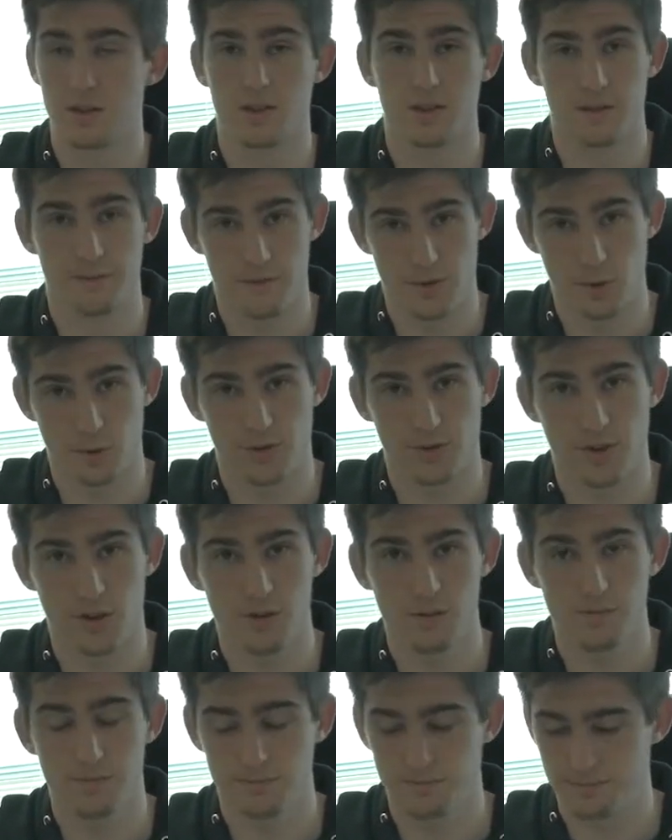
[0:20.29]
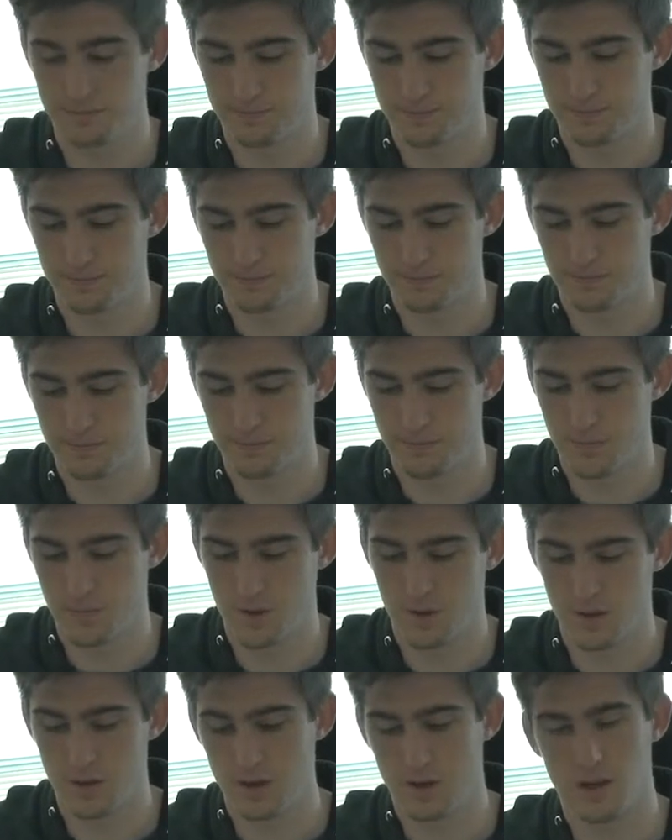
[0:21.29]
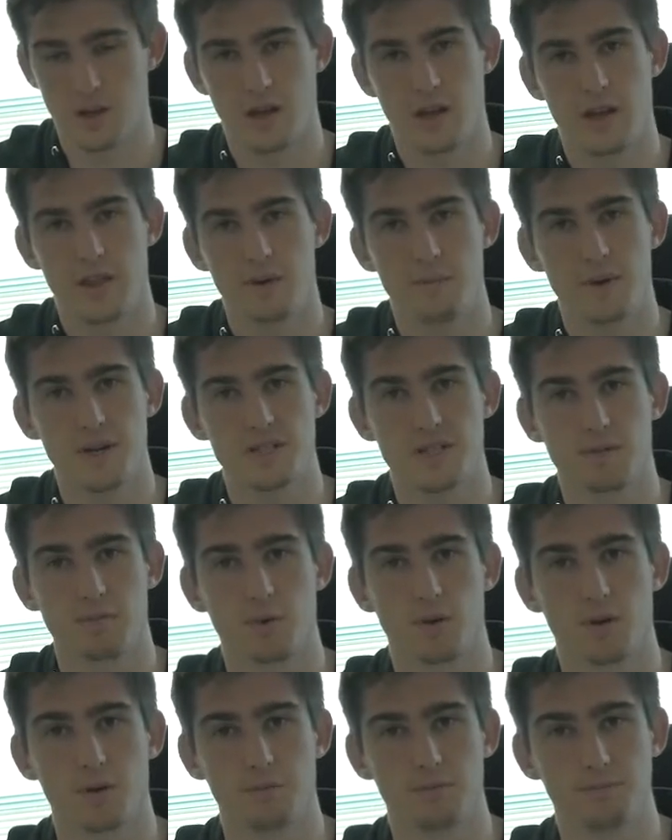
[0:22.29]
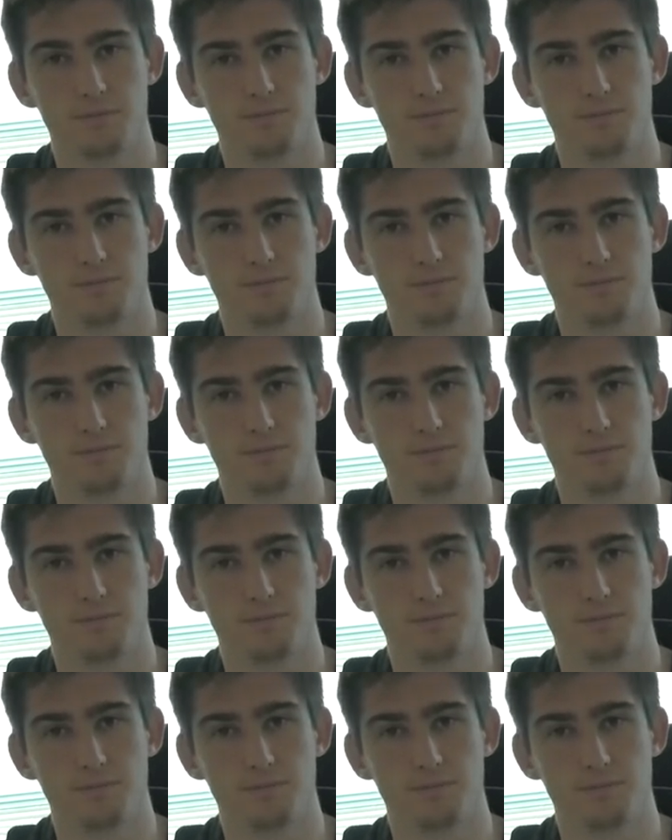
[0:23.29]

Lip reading: the fuel cell and the basic board.